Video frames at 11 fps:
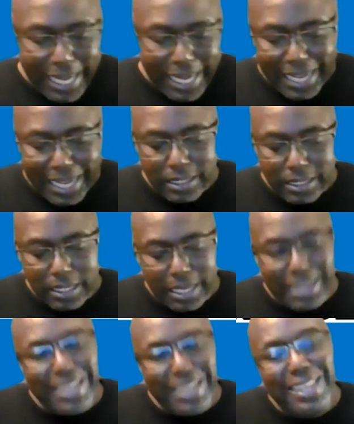And
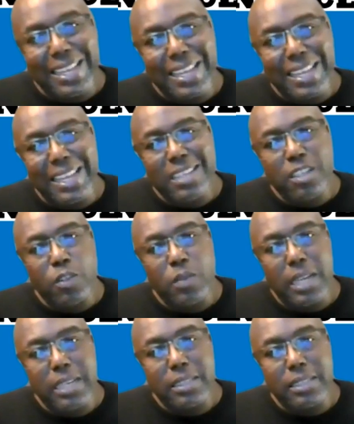in the
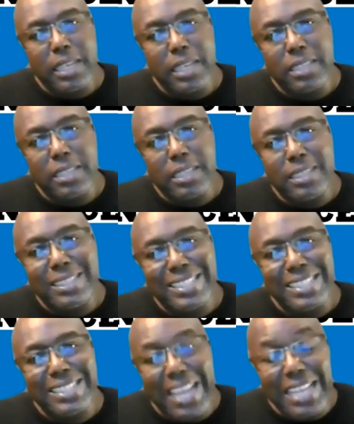United States, in the
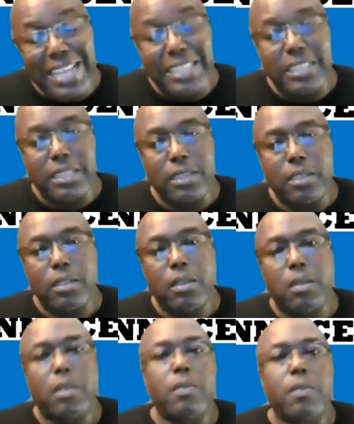states
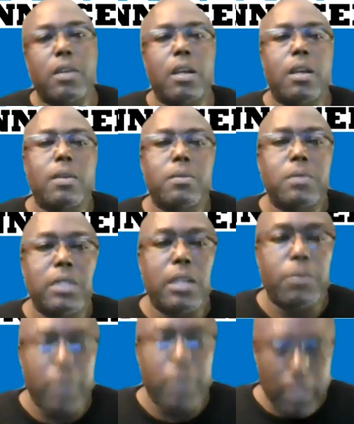
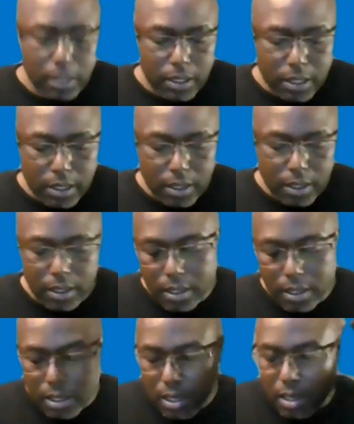death penalty
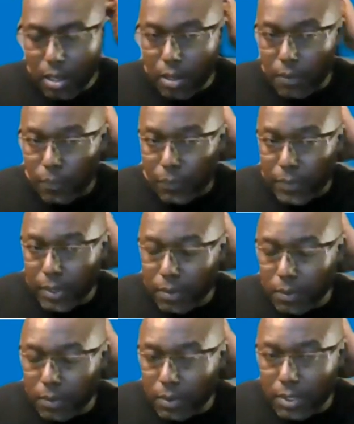um,
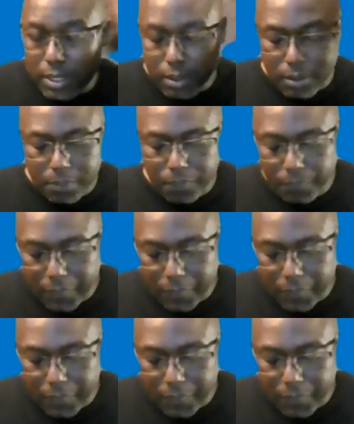system,